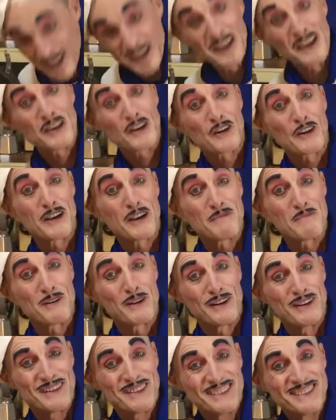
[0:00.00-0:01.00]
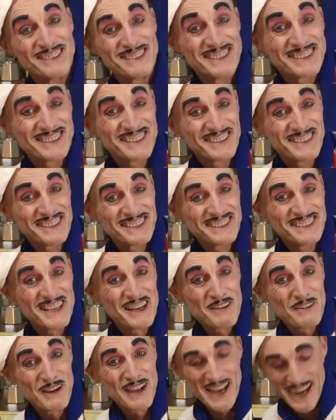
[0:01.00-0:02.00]
Incredible. There
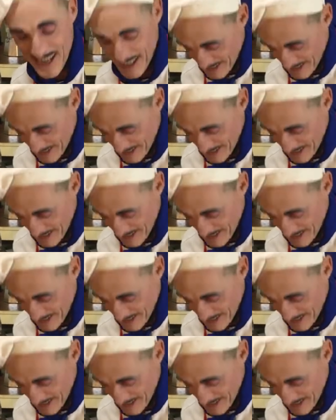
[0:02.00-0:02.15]
we are.